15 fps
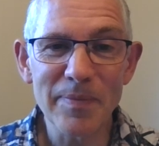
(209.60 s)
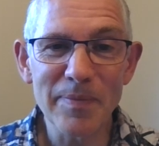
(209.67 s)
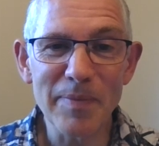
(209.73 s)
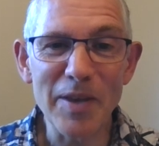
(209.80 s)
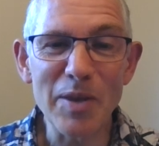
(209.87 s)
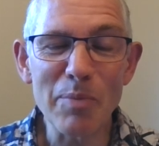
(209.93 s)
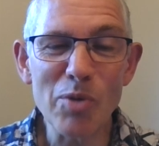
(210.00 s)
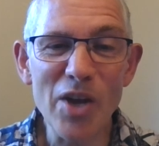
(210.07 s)

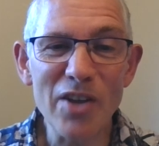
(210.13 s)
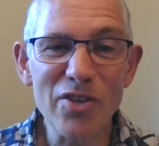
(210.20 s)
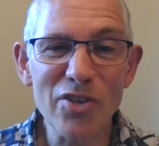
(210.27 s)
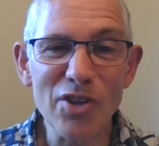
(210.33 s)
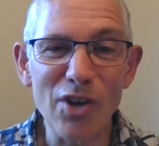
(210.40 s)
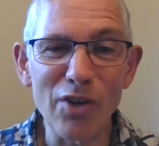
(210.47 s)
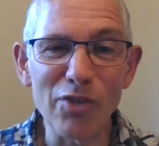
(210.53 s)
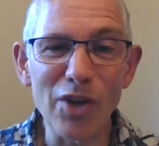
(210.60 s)
May the breath
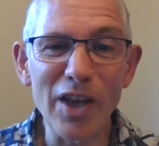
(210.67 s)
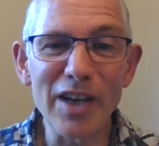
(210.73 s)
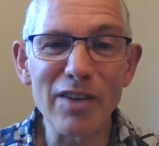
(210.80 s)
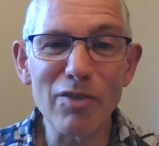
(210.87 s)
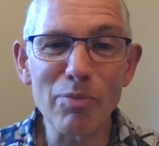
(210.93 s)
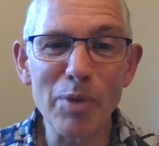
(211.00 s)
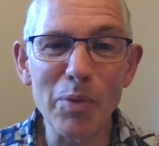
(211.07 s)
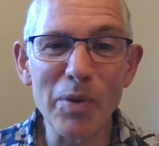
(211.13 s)
of
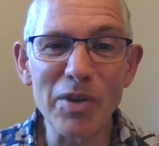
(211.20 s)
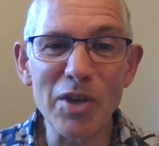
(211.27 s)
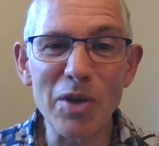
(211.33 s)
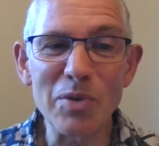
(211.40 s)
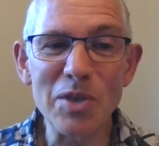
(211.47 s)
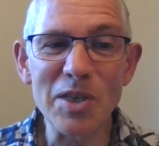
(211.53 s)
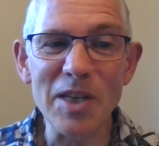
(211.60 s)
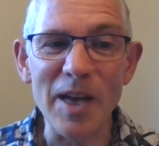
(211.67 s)
life be with you
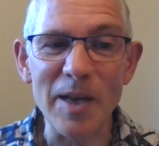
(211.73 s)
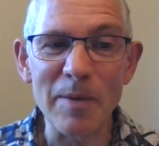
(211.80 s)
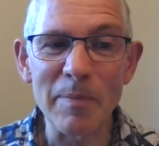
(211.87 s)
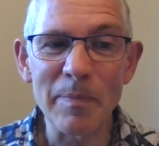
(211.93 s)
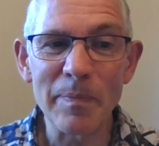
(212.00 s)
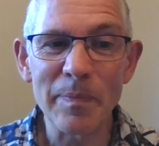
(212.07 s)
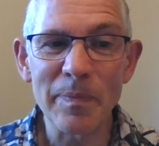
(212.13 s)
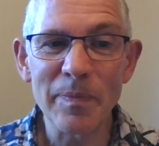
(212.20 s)
today.
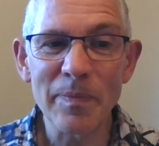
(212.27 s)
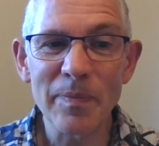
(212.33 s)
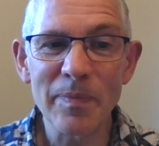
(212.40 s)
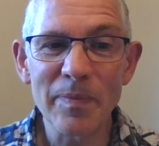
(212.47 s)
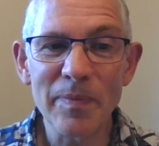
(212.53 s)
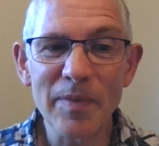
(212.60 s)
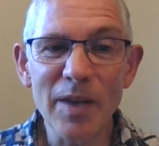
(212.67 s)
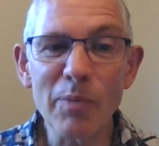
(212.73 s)

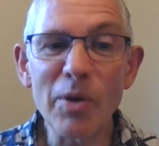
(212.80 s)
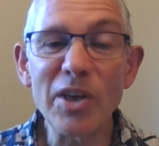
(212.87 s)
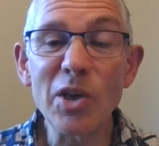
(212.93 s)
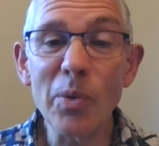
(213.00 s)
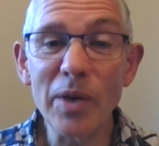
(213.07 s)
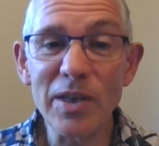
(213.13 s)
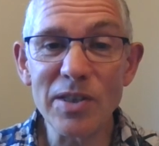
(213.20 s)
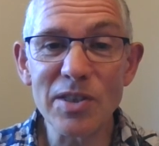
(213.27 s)
And when
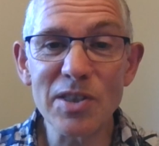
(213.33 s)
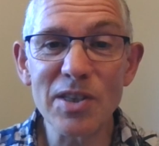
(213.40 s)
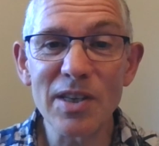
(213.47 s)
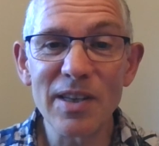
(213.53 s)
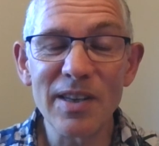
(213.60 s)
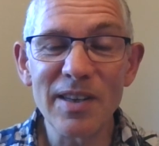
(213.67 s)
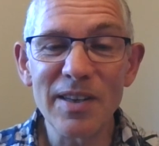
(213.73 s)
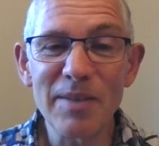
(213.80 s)
you eat,
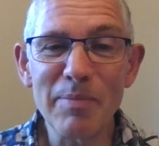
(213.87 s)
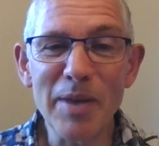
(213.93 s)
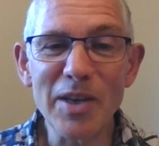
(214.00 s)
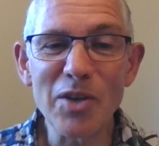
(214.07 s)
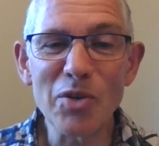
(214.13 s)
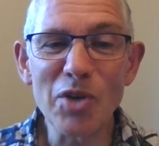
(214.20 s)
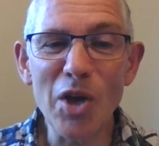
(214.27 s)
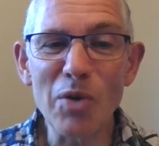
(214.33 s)
may
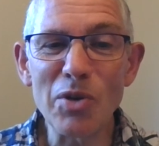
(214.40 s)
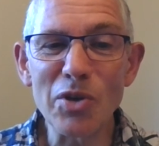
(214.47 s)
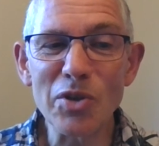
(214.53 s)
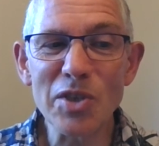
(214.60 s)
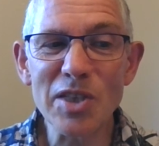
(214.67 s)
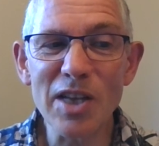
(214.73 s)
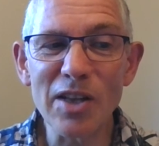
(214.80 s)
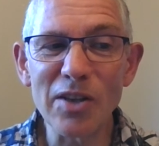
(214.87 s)
you know
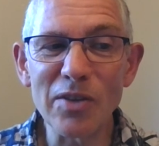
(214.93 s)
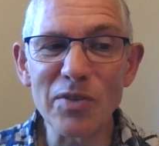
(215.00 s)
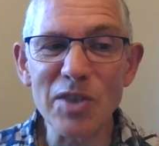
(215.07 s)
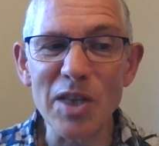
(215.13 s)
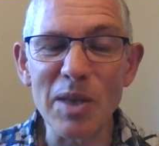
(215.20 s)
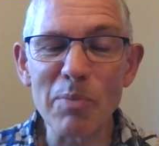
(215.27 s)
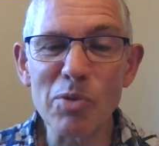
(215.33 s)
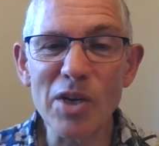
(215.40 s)
yourselves
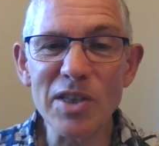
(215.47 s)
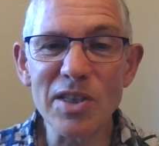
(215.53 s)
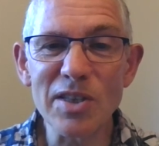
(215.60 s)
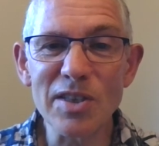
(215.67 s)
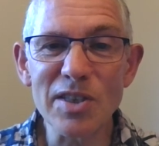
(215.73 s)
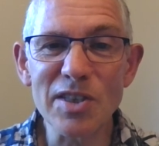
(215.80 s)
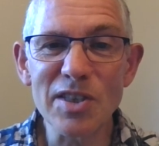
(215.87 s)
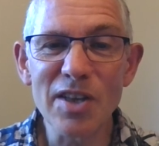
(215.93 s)
in the
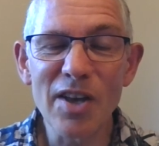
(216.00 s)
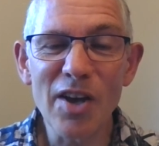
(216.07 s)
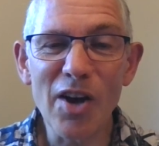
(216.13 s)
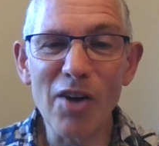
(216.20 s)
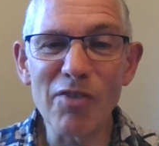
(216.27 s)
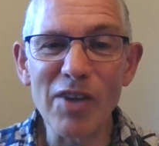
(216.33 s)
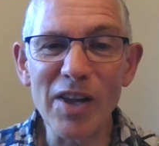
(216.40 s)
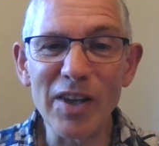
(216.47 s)
presence
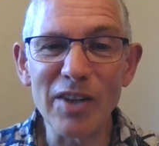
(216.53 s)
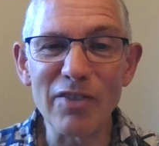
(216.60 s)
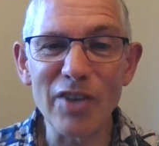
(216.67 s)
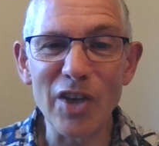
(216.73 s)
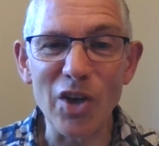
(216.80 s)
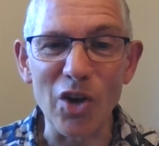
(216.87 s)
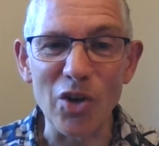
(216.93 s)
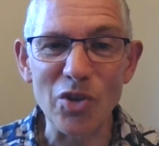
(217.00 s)
of our
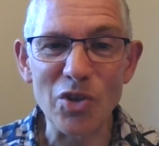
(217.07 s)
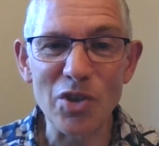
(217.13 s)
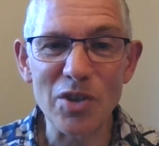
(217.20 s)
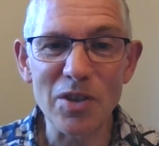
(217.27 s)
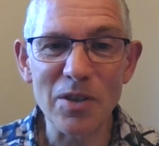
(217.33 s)
living God.